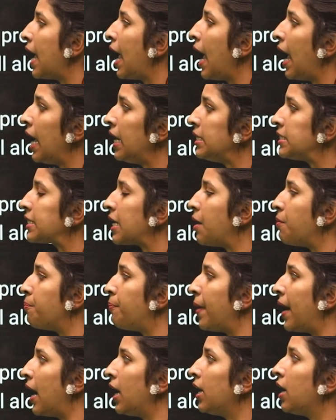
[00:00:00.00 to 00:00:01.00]
and
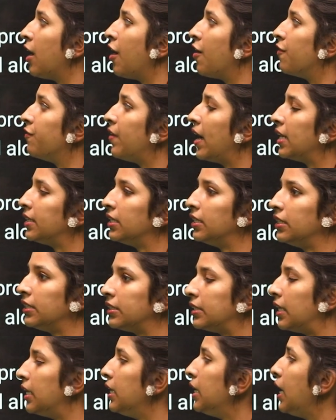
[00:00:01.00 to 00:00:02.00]
compare whether
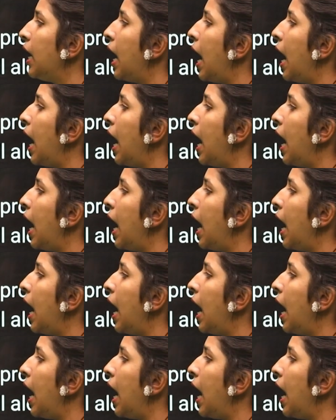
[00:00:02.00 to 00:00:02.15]
the